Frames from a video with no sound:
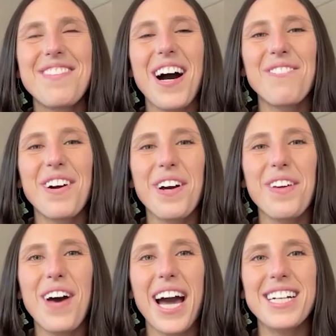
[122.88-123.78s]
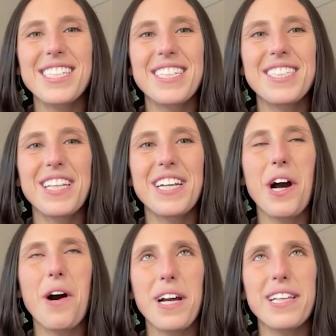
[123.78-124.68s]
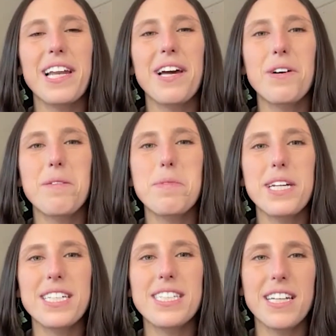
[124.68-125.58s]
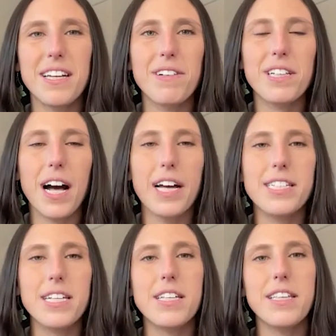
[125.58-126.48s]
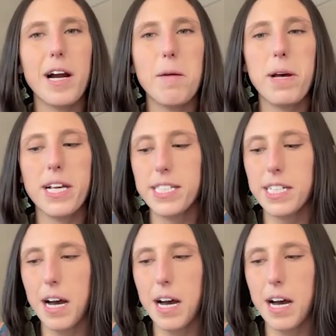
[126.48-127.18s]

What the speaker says: found my way back to the knowing that I would be sitting with clients as a therapist.